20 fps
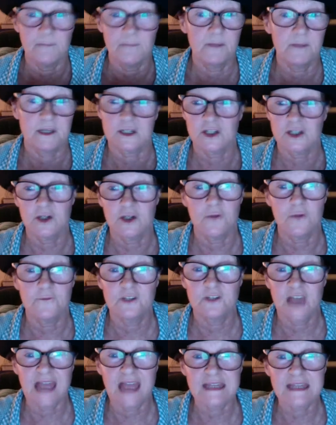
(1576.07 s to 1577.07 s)
because you've
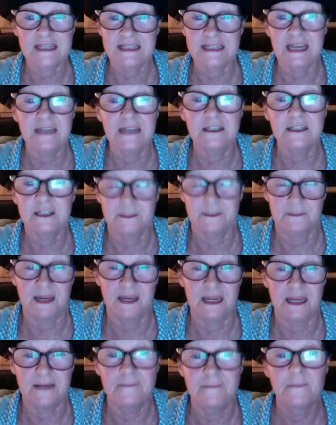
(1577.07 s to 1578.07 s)
just said to
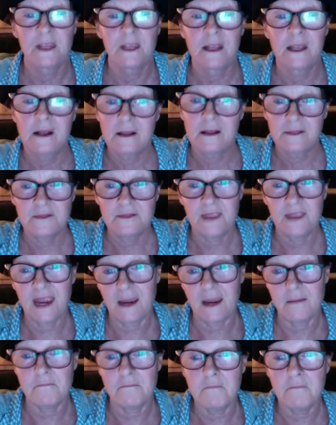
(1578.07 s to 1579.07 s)
me that
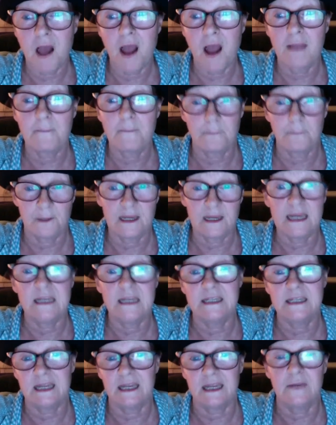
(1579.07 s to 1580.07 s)
my
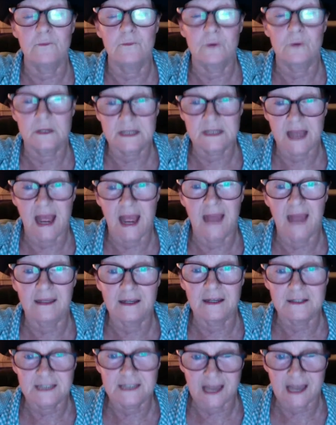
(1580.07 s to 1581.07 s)
pleading was
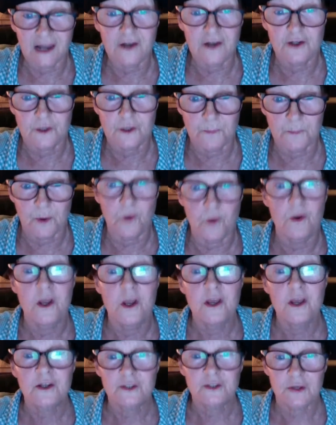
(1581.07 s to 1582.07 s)
unintelligible
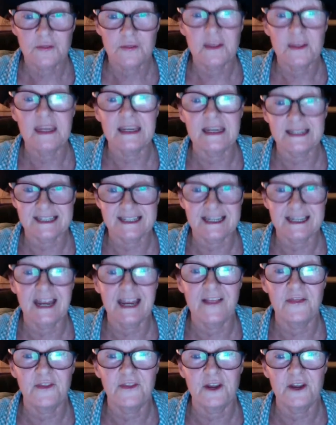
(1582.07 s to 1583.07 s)
to the
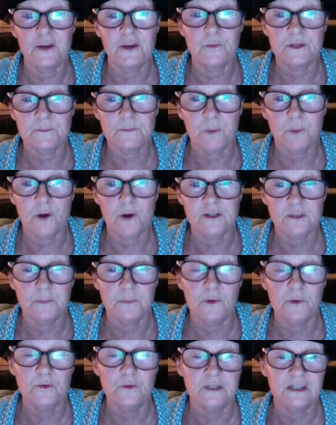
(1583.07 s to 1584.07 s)
extent that it was
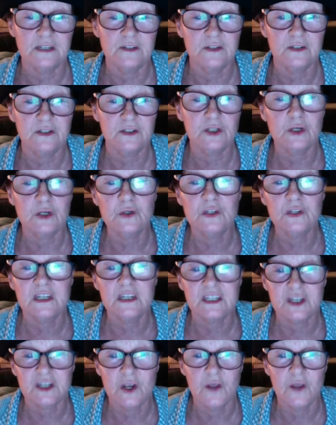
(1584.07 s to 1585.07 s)
possible to
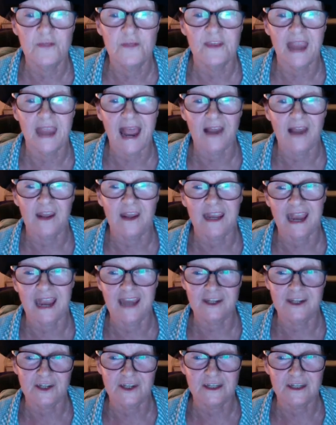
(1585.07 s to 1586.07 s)
discern the
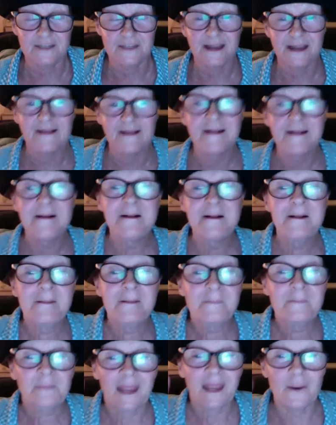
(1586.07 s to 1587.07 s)
allegations made,
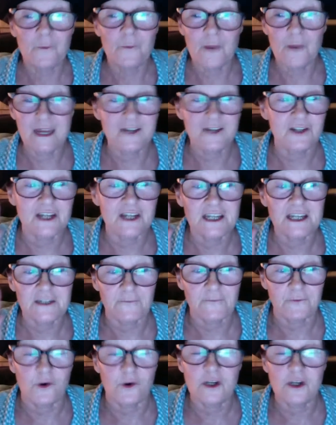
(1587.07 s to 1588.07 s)
which is a
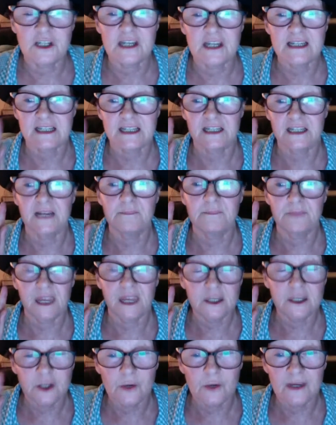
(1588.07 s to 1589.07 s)
fraudulent slip. They
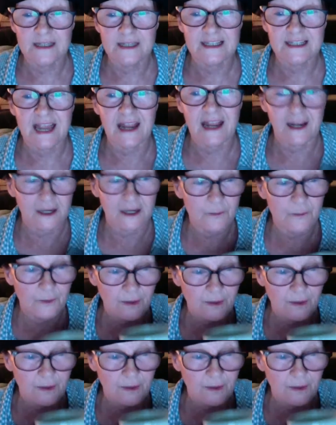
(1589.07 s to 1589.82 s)
knew exactly what I